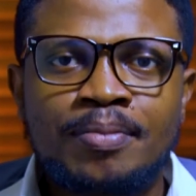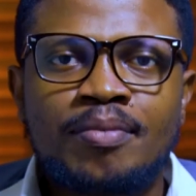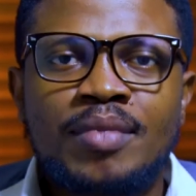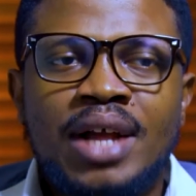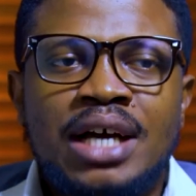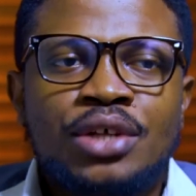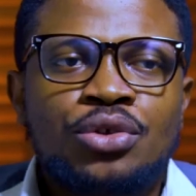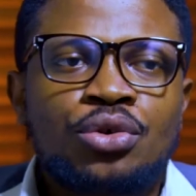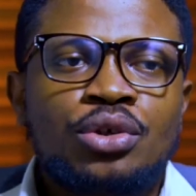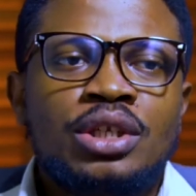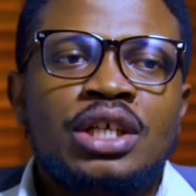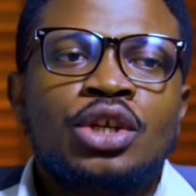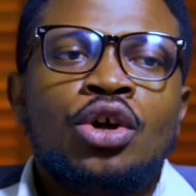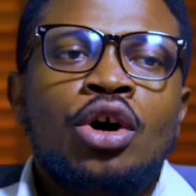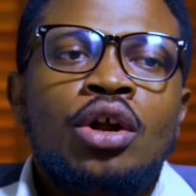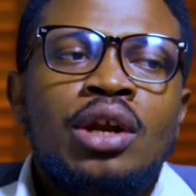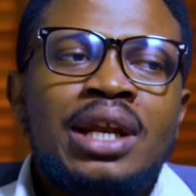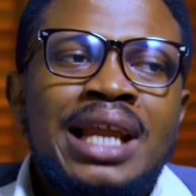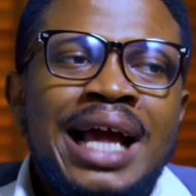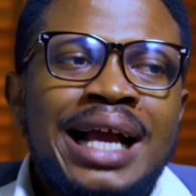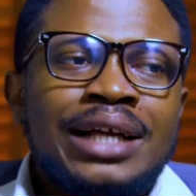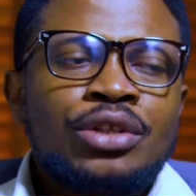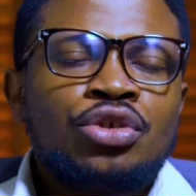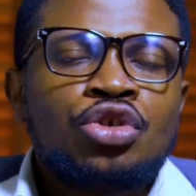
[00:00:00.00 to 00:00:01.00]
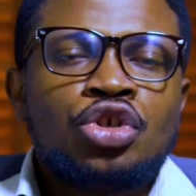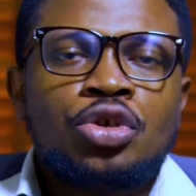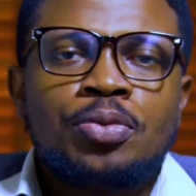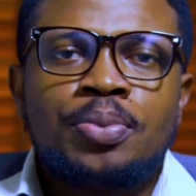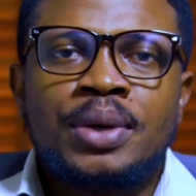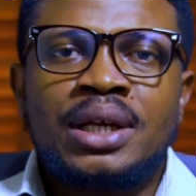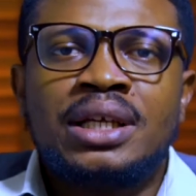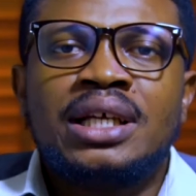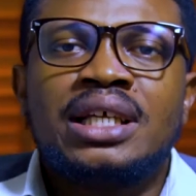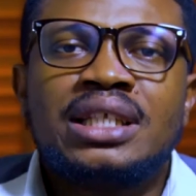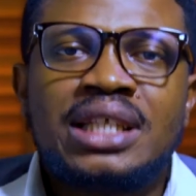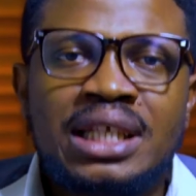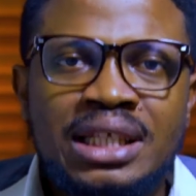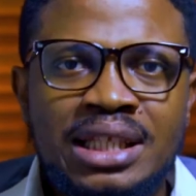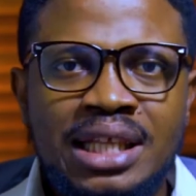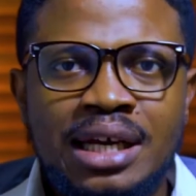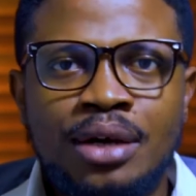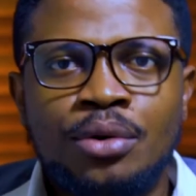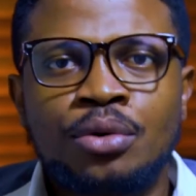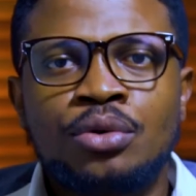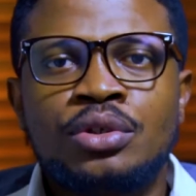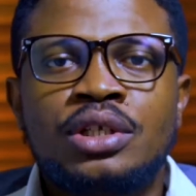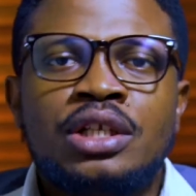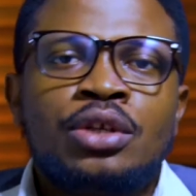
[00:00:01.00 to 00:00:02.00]
And so they don't like to spread their
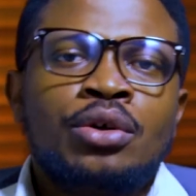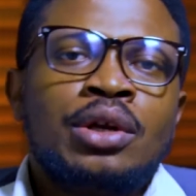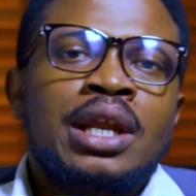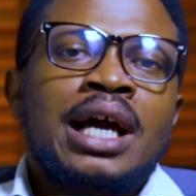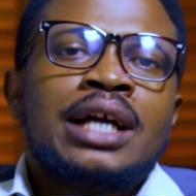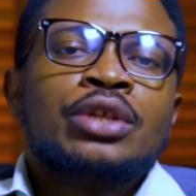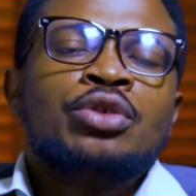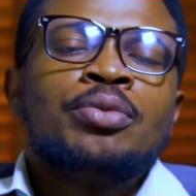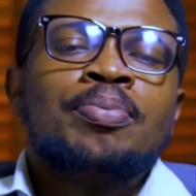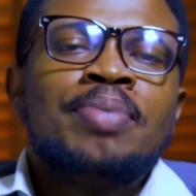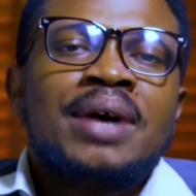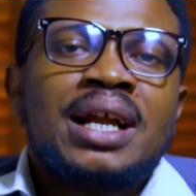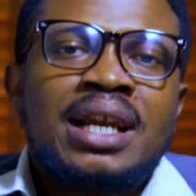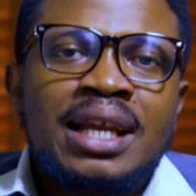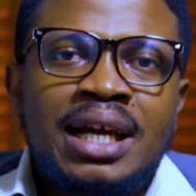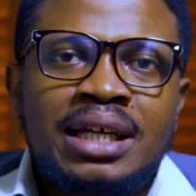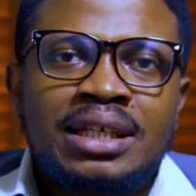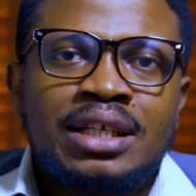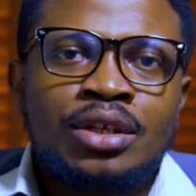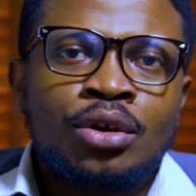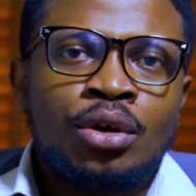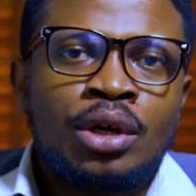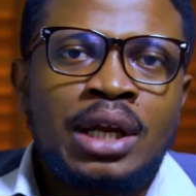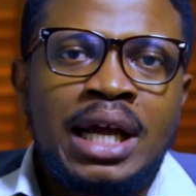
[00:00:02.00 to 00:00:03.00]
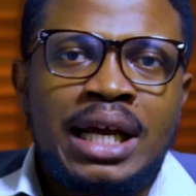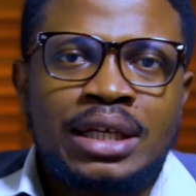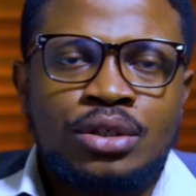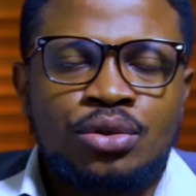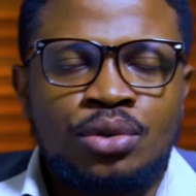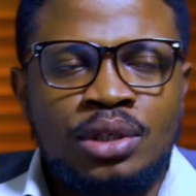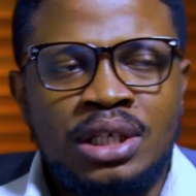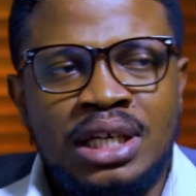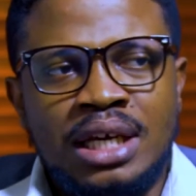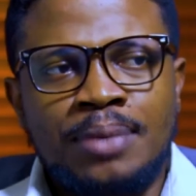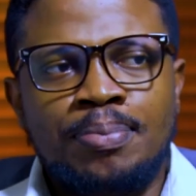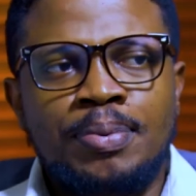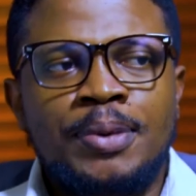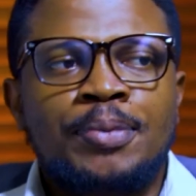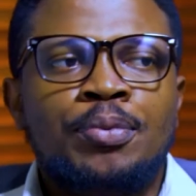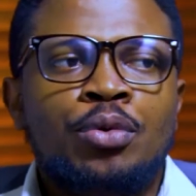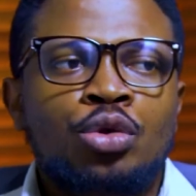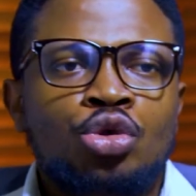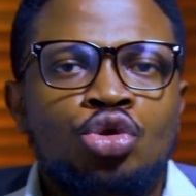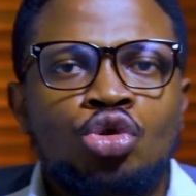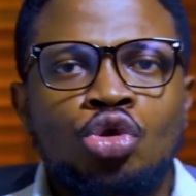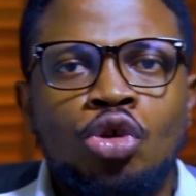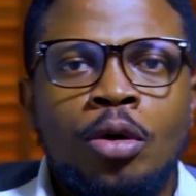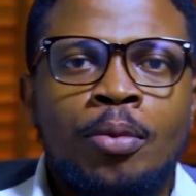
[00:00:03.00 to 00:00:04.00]
tentacles, they don't like to partner, they don't like to get
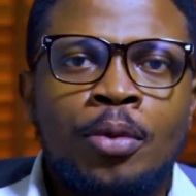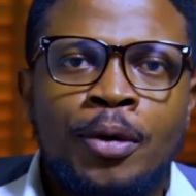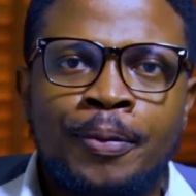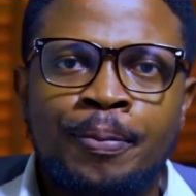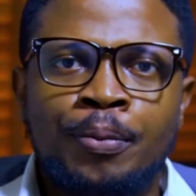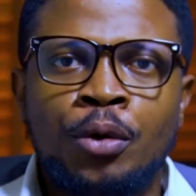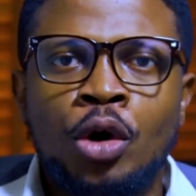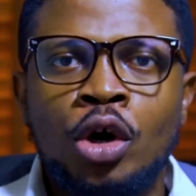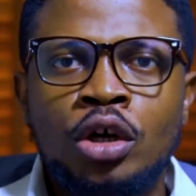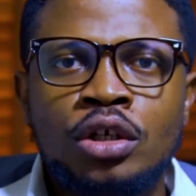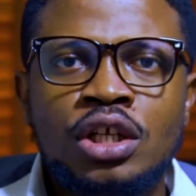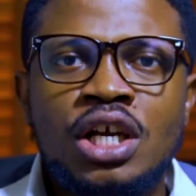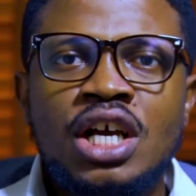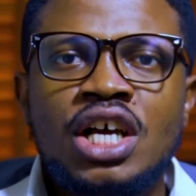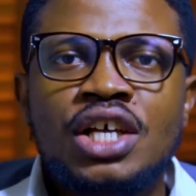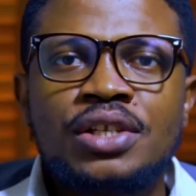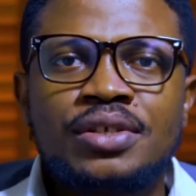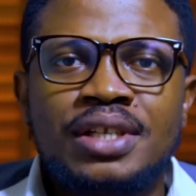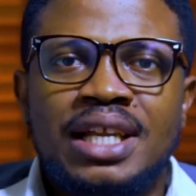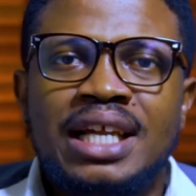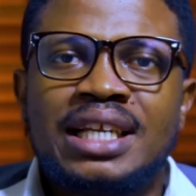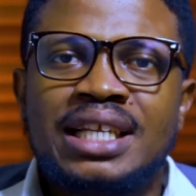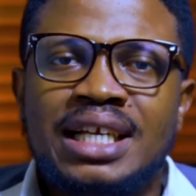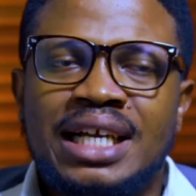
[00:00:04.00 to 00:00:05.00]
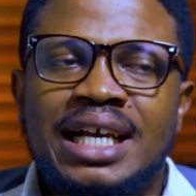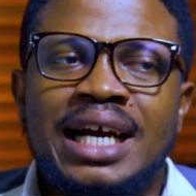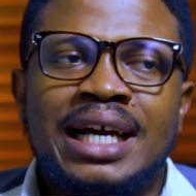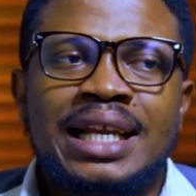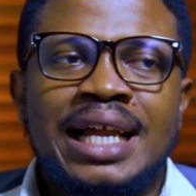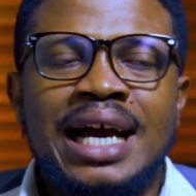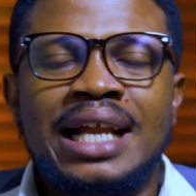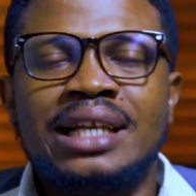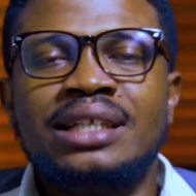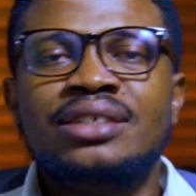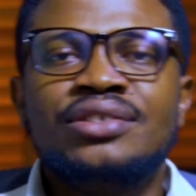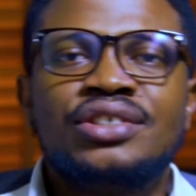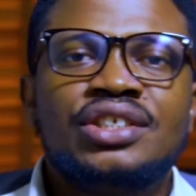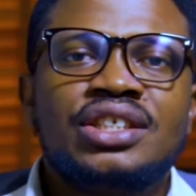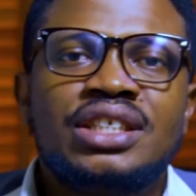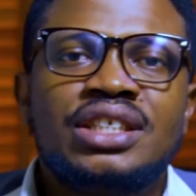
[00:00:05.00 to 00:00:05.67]
people to come on board so that they can at least